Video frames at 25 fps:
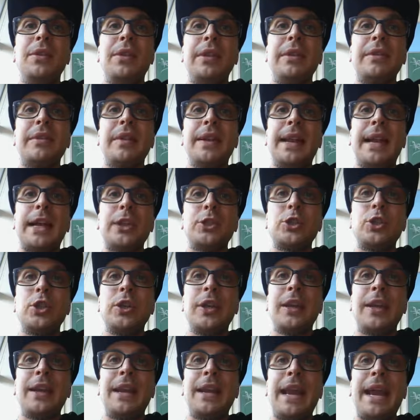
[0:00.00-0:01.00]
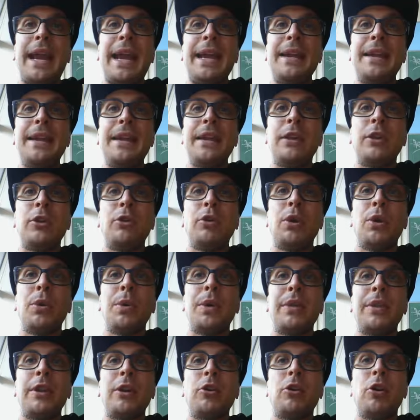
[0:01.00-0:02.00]
This connection can aid in
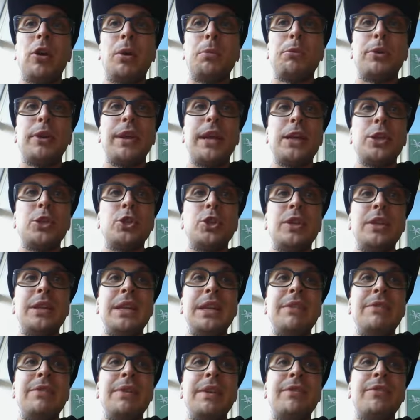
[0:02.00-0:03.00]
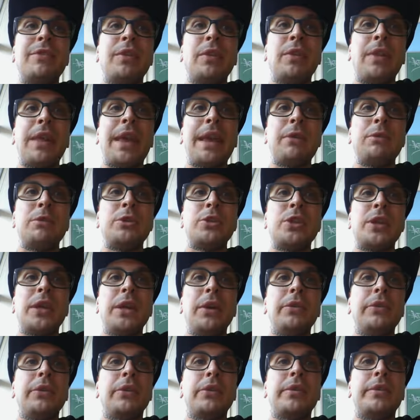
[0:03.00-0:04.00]
growing their comprehension even if their language
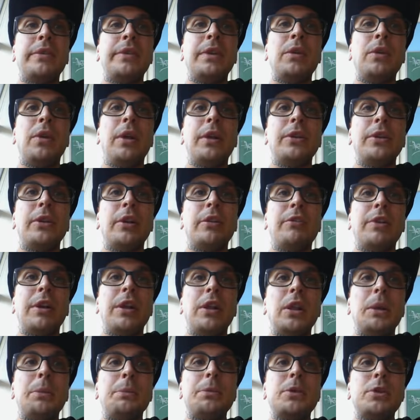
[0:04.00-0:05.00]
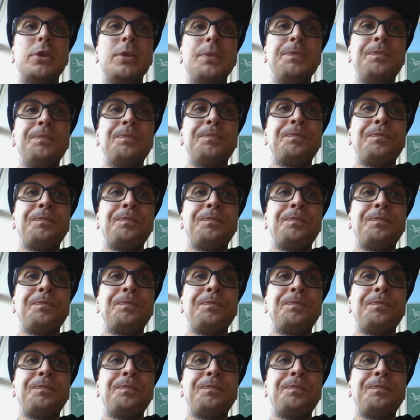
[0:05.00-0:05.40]
skills are still underdeveloped.